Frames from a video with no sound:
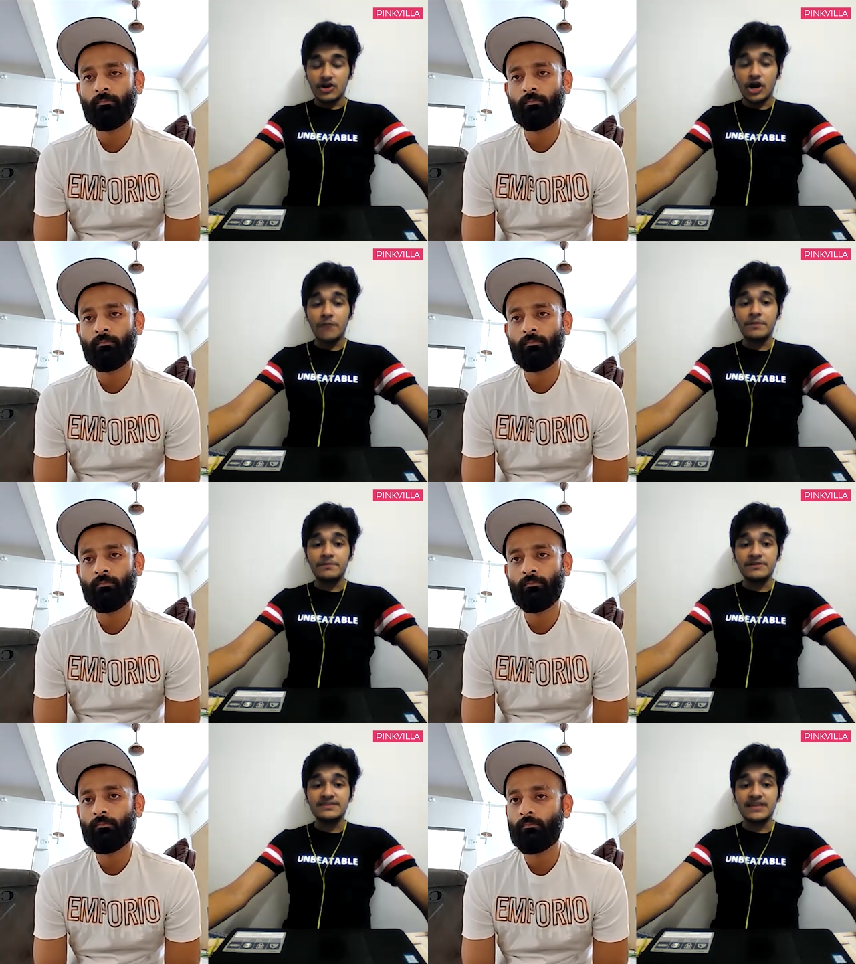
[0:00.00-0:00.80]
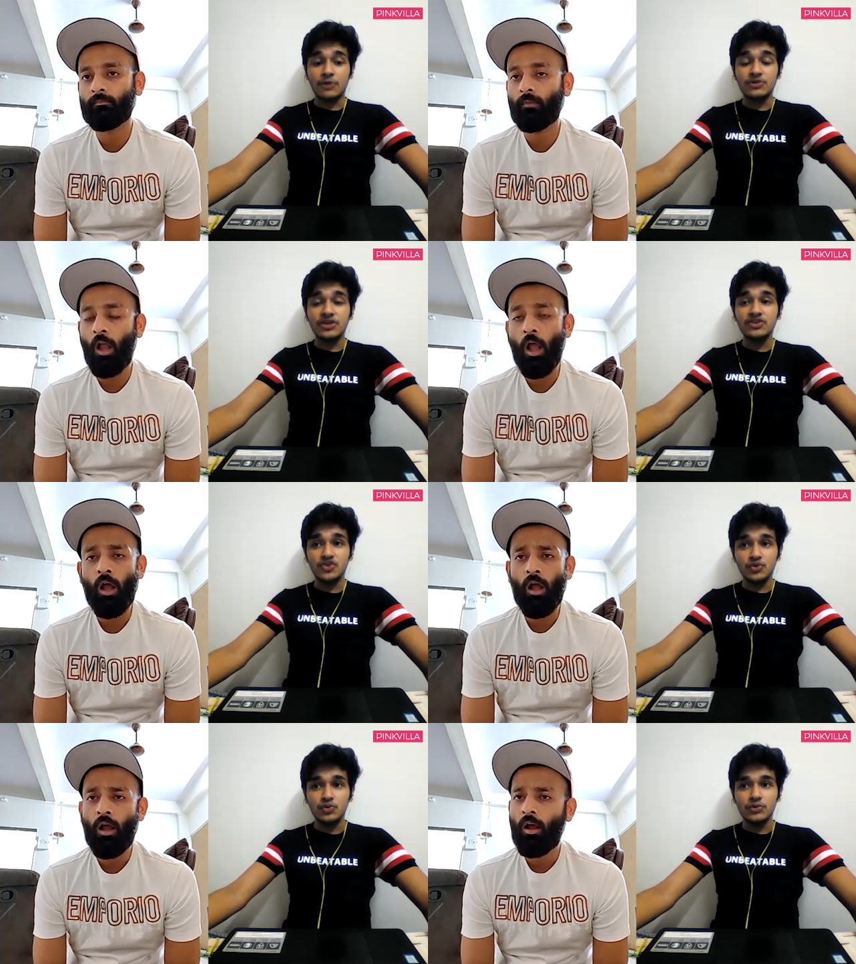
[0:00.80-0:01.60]
Speaker 1: or people surrounding
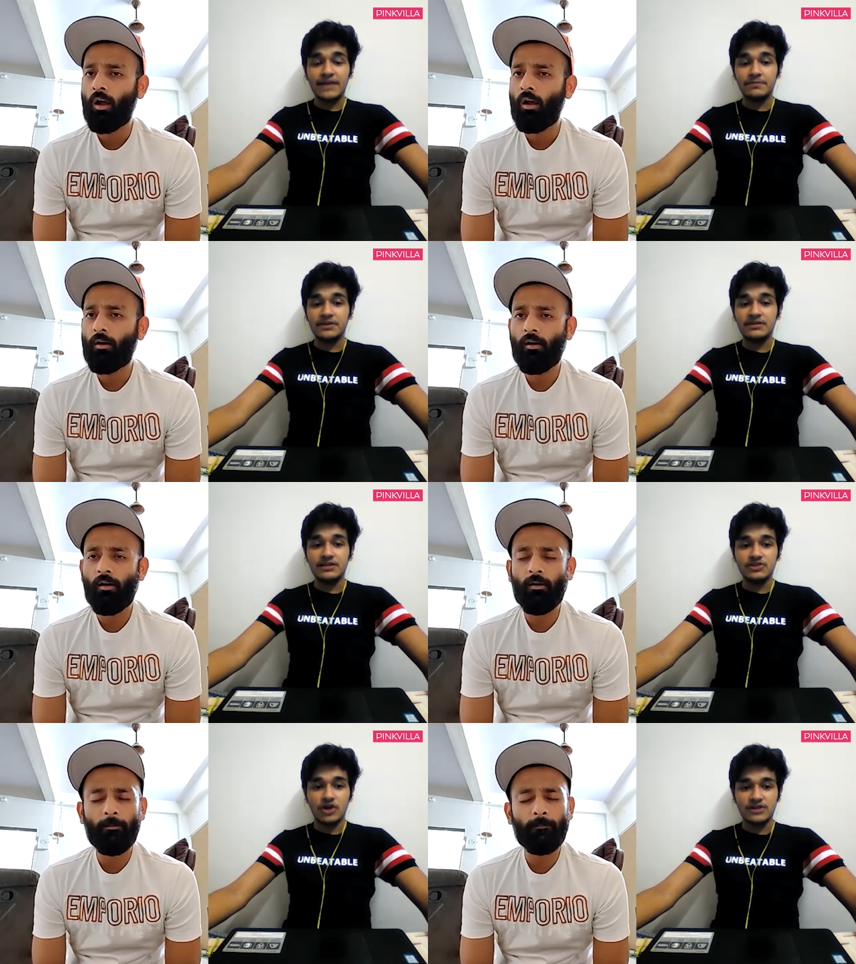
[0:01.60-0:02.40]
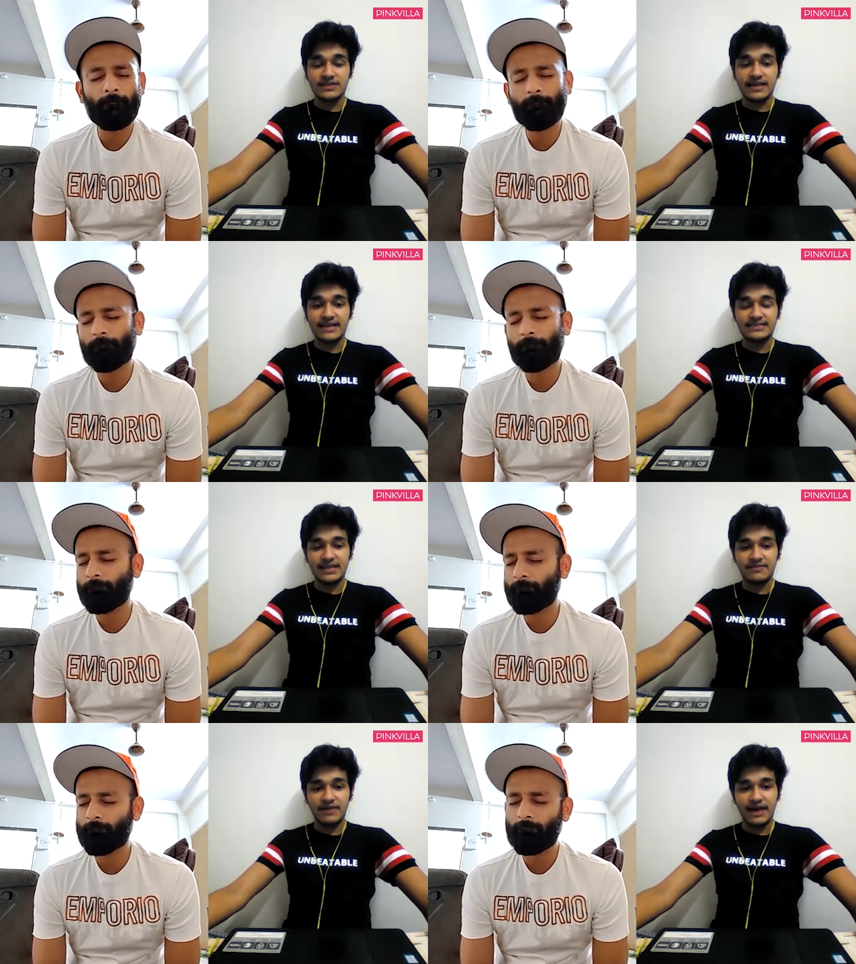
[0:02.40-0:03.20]
you can be really toxic. Has
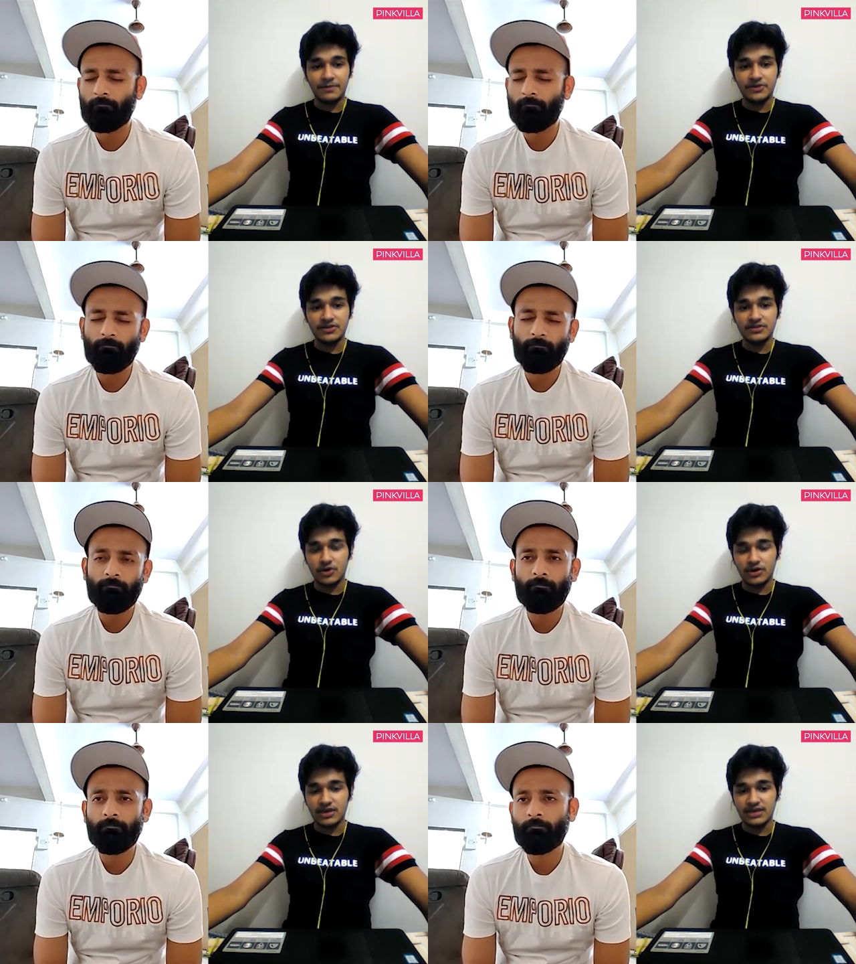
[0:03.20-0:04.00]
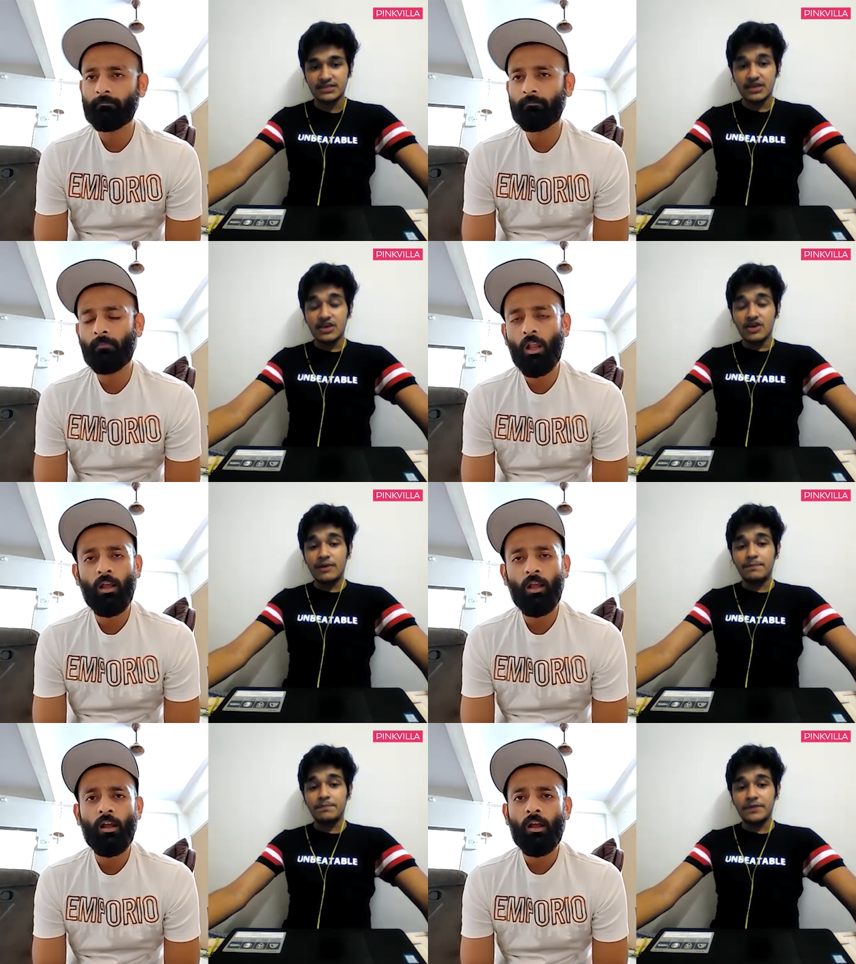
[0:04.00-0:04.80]
that ever happened in your case,
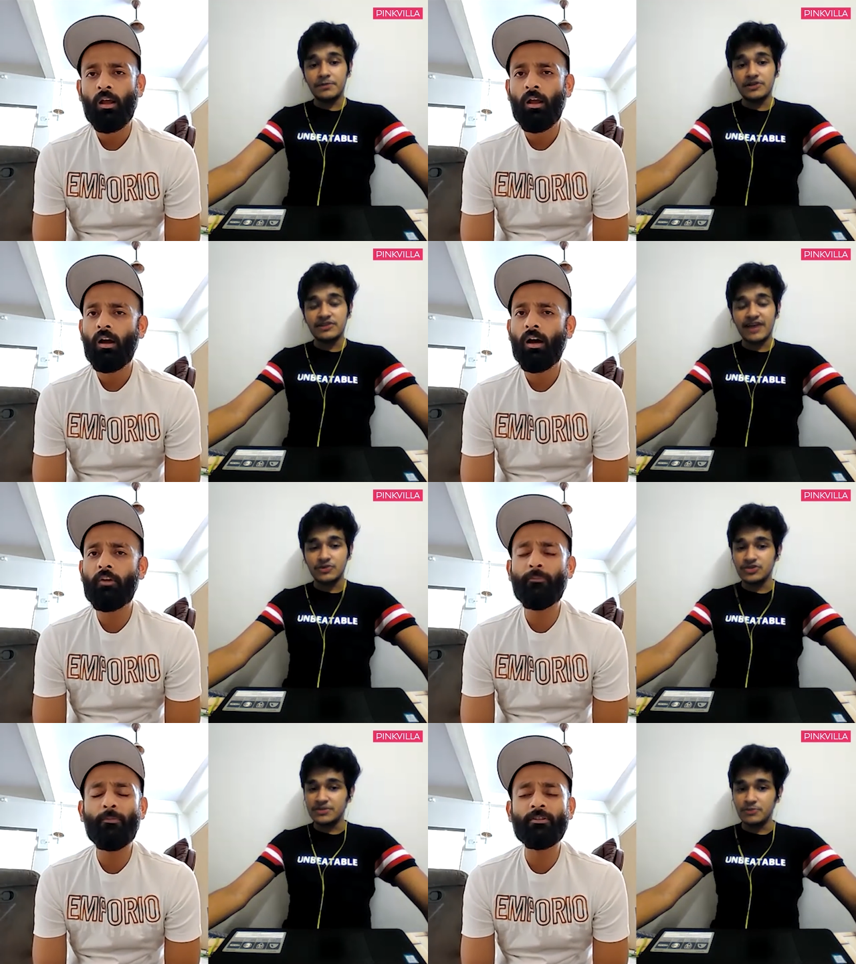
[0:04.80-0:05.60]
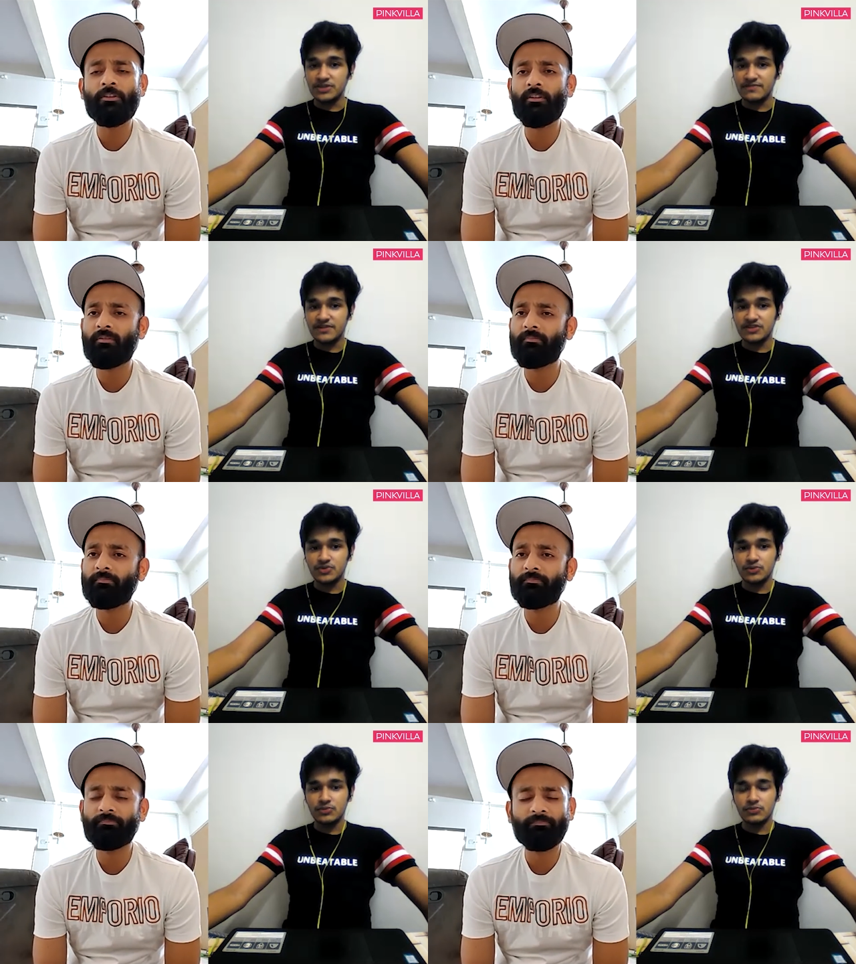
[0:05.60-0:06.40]
where people try to
Speaker 2: demotivate
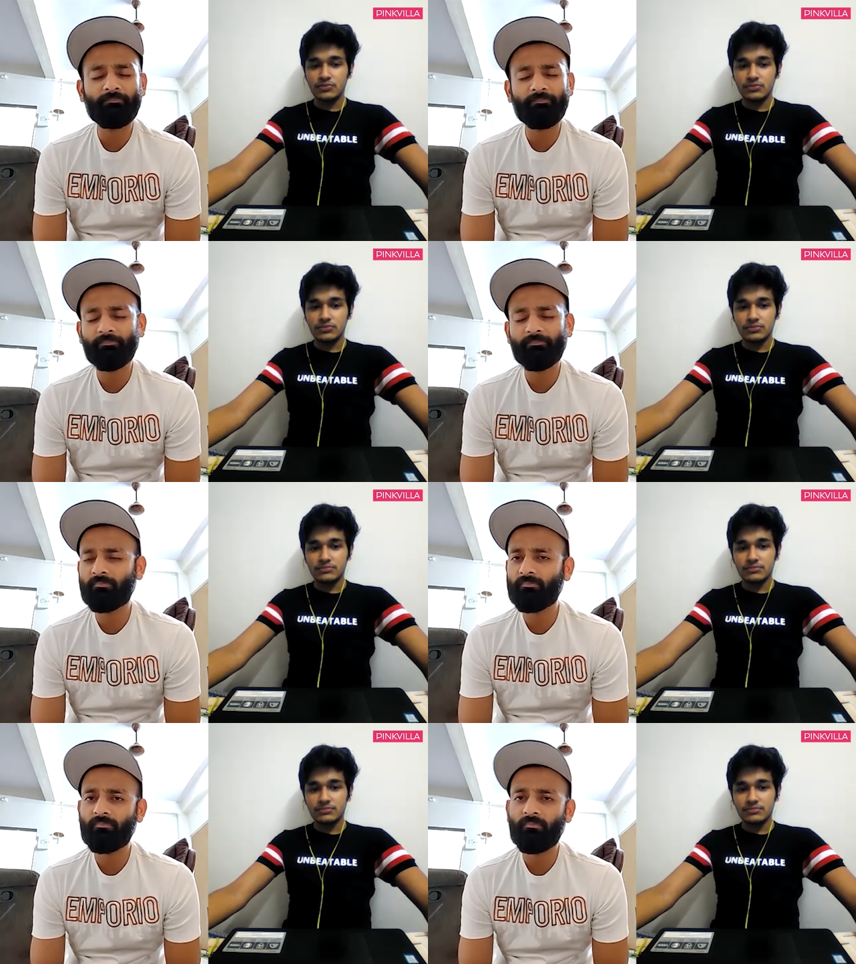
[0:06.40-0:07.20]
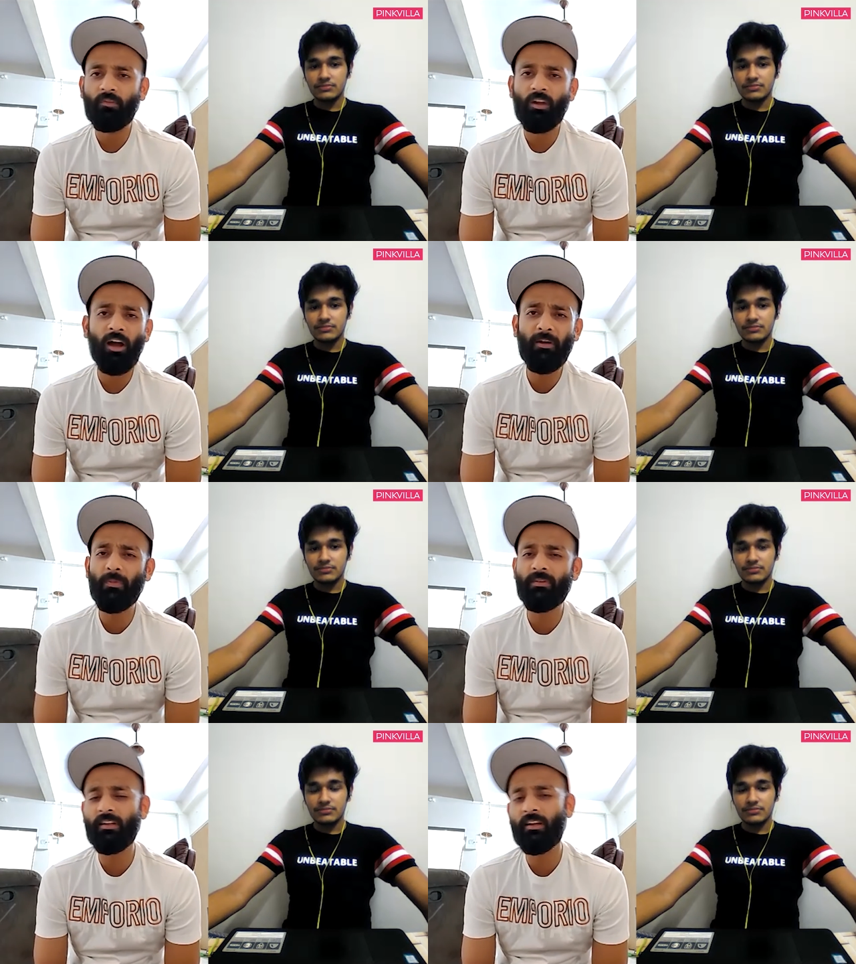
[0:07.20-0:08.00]
you?
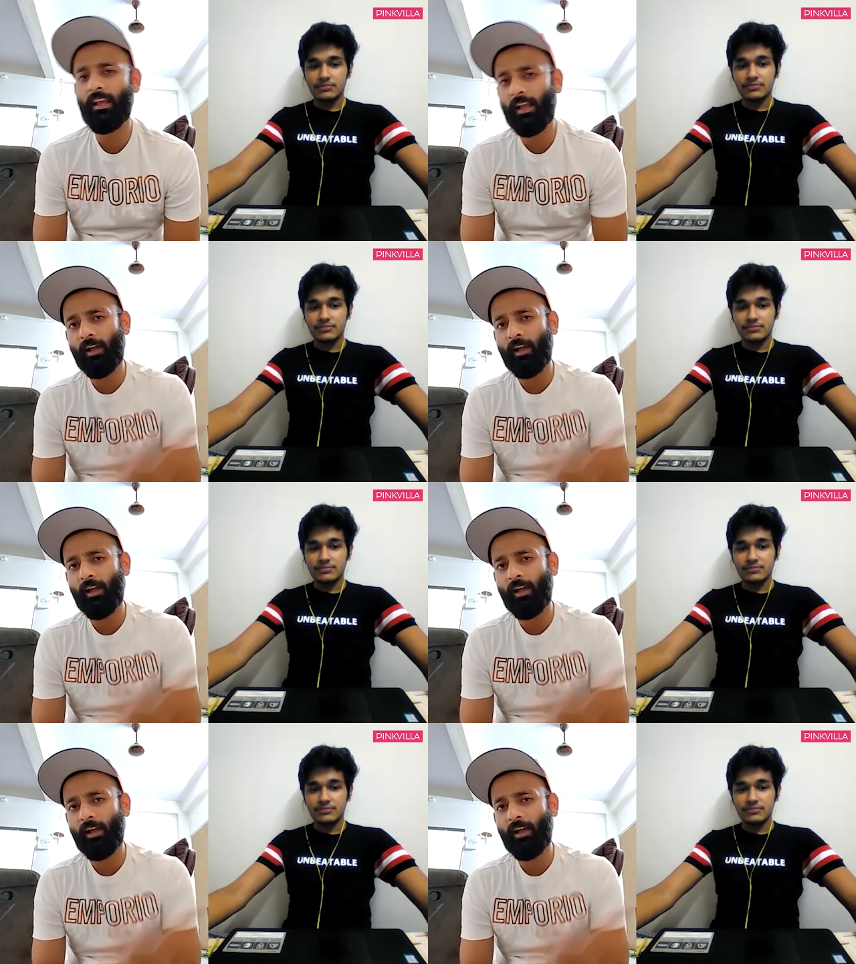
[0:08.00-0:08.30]
100%. Like, I